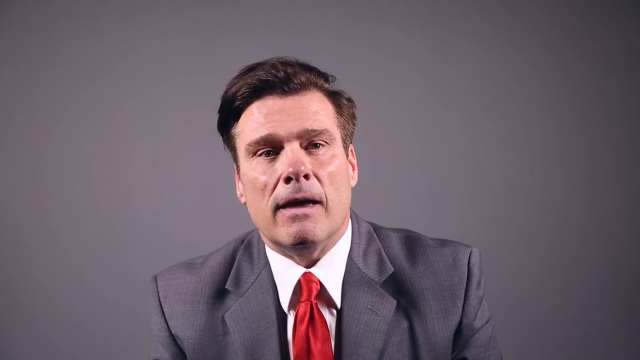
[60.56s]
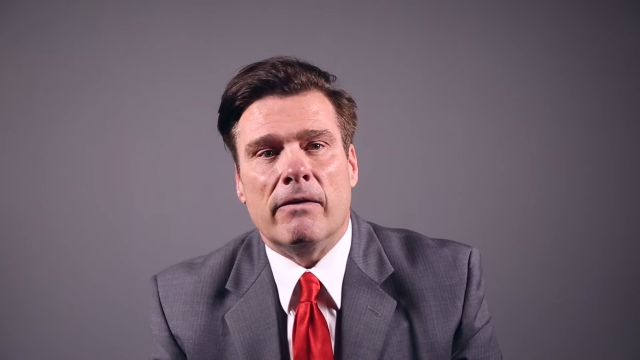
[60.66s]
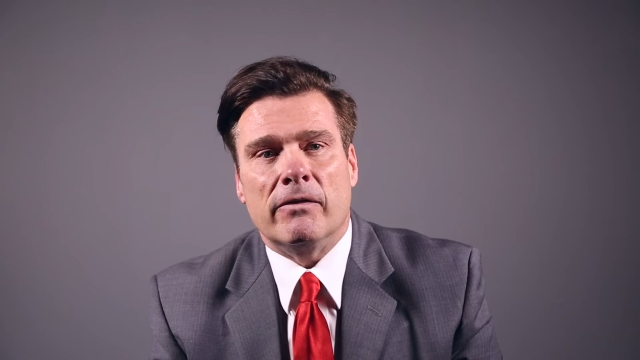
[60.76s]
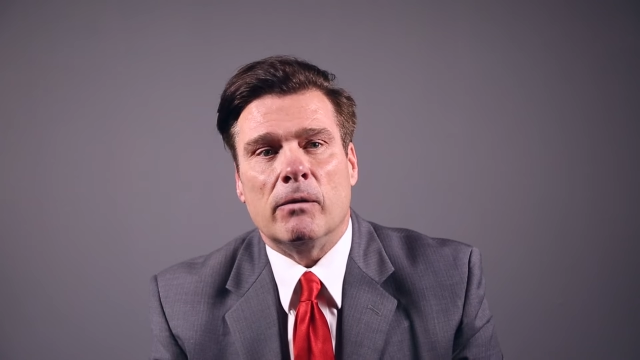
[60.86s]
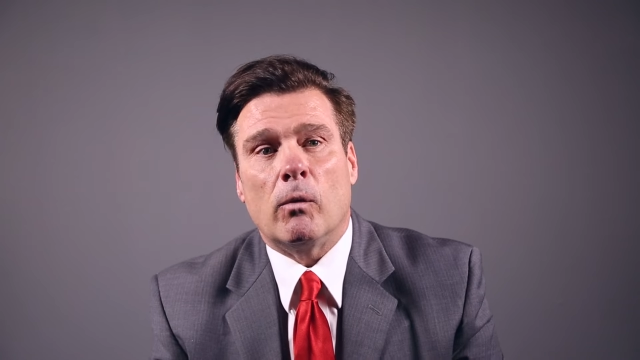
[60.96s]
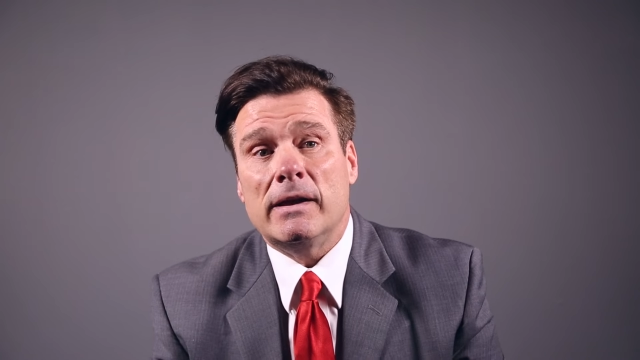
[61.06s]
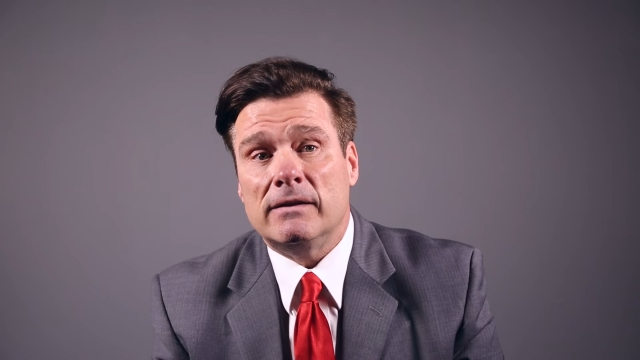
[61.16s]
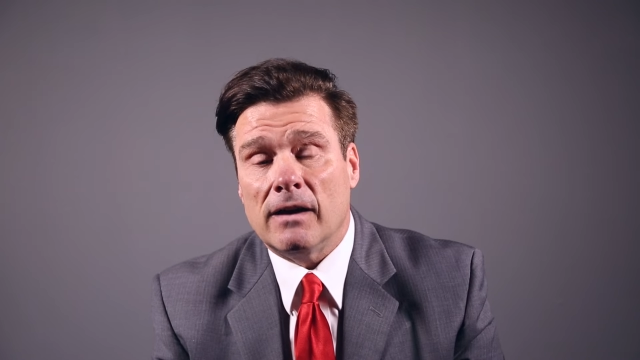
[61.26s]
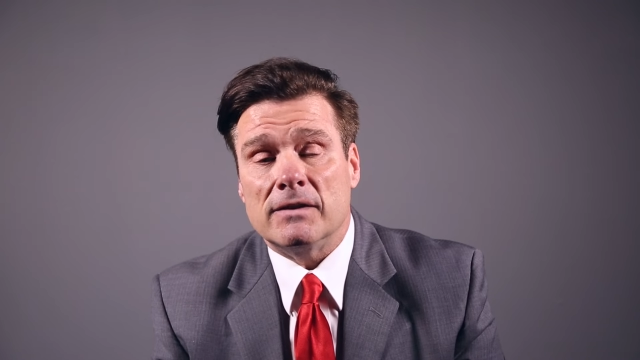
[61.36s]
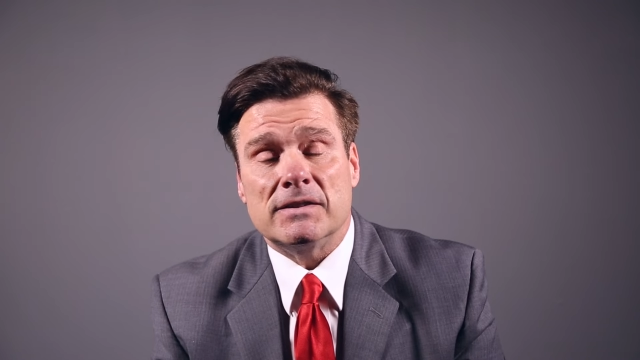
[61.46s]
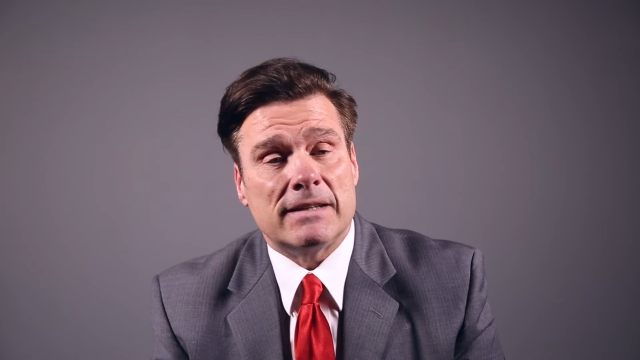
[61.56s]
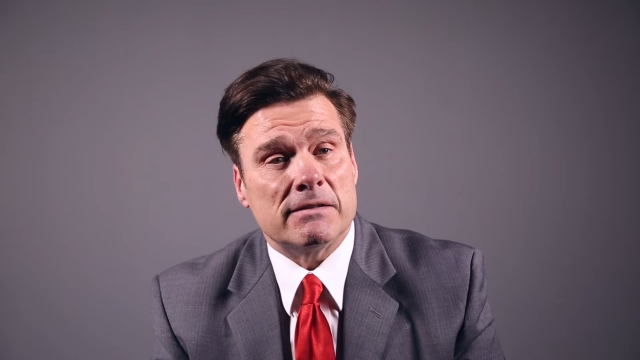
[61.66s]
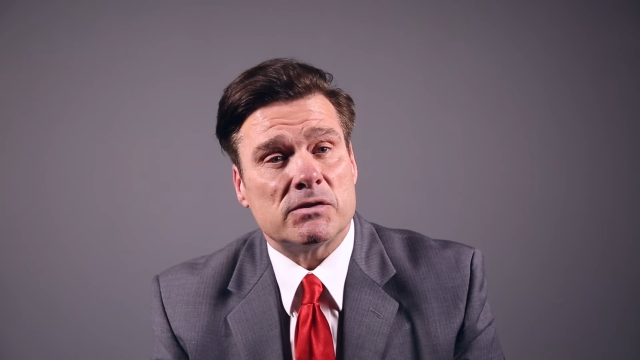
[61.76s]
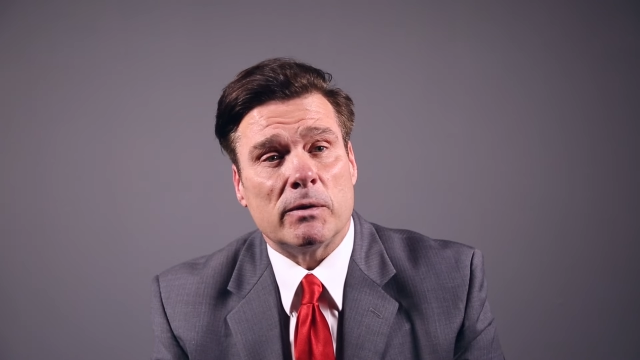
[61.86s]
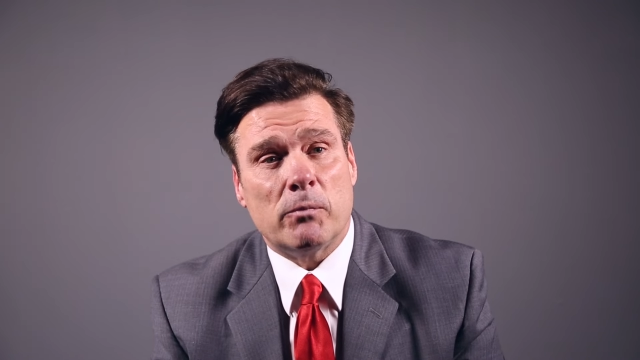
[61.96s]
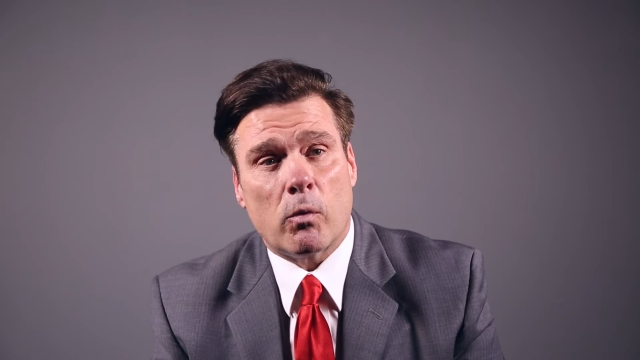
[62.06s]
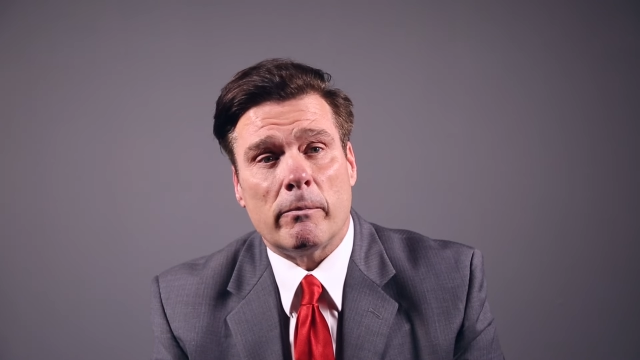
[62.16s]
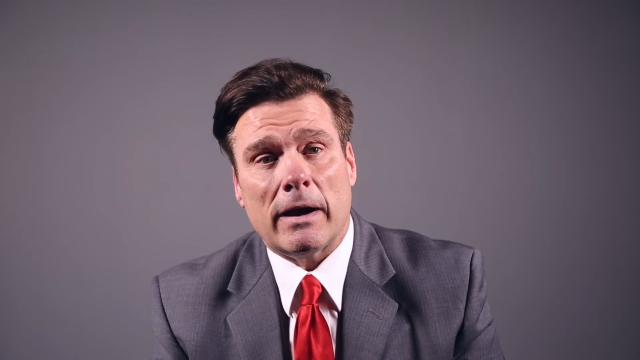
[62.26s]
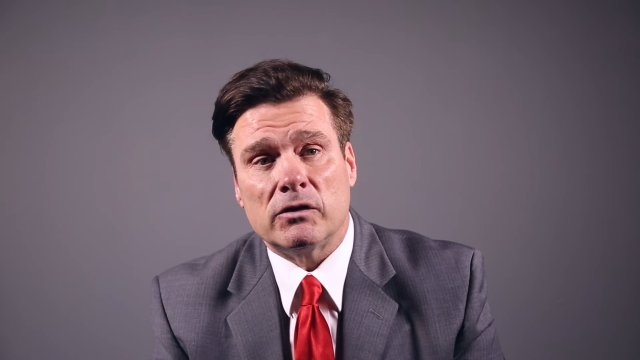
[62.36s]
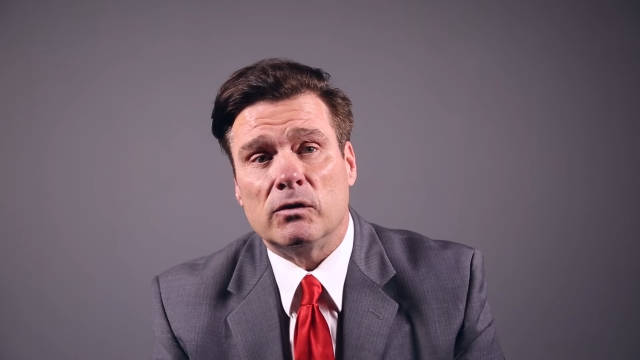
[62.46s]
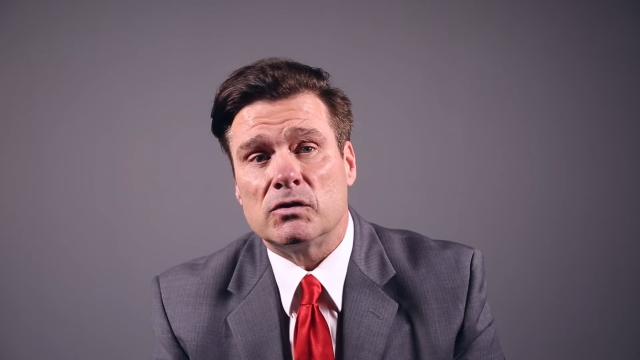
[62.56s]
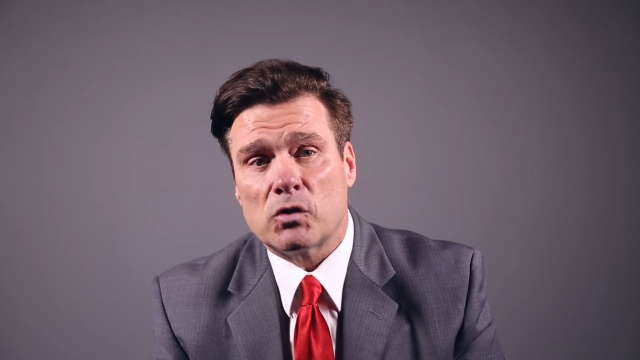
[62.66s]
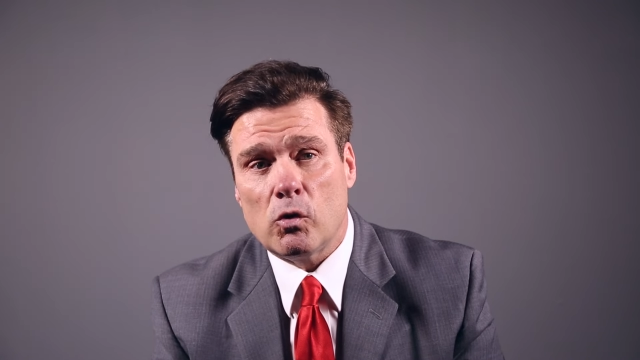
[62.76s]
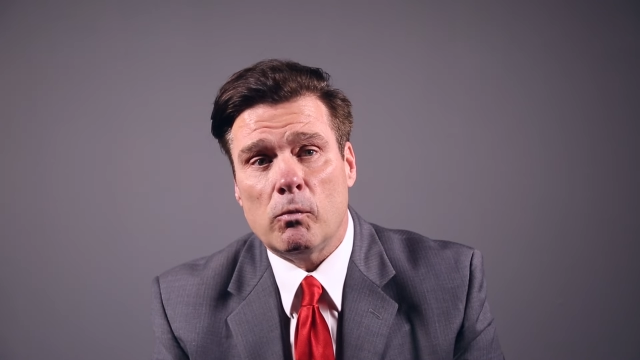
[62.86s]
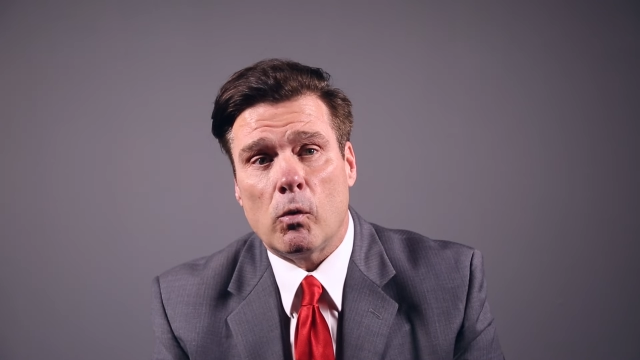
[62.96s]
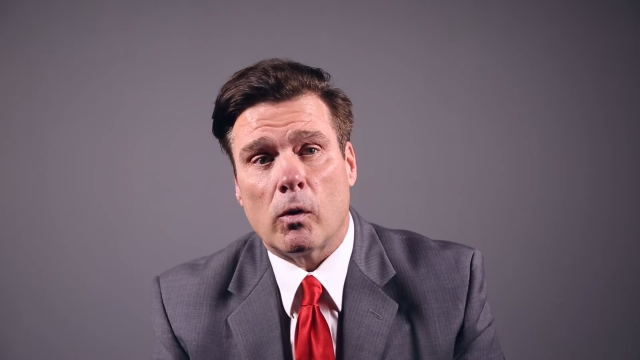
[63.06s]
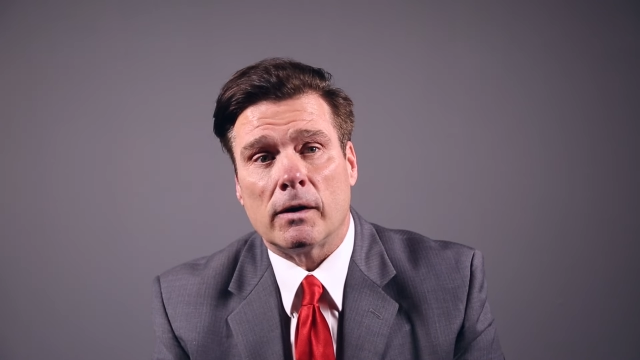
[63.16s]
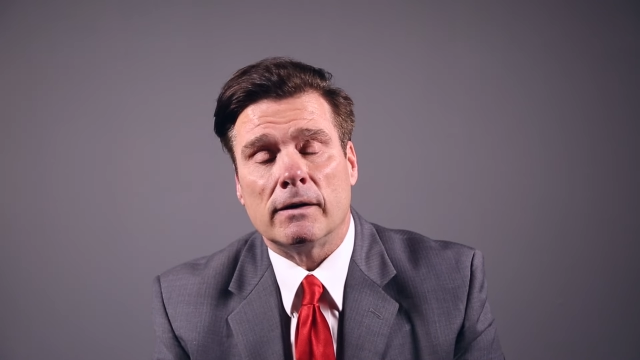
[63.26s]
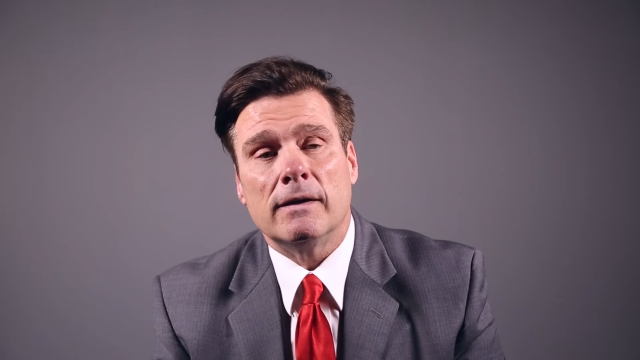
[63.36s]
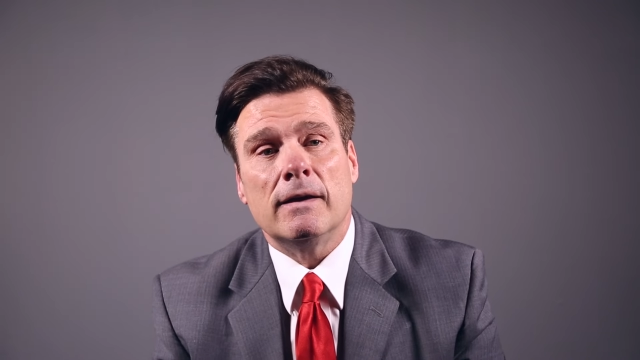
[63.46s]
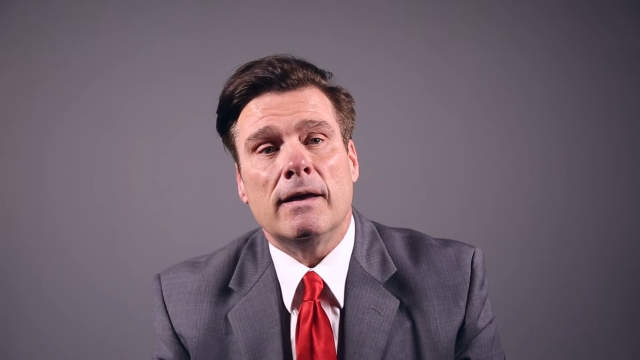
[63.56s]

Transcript: and then what he does is gives a report back to the school board